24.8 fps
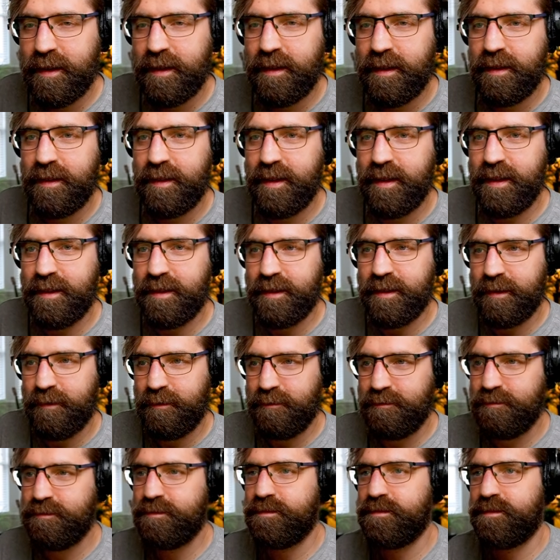Neat.
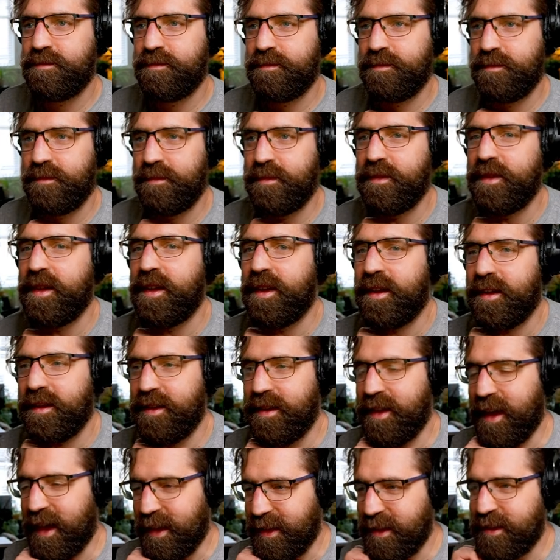
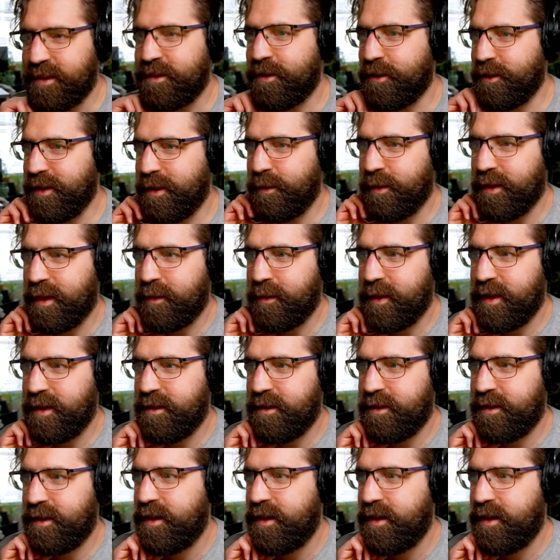Yeah, that's totally what that means.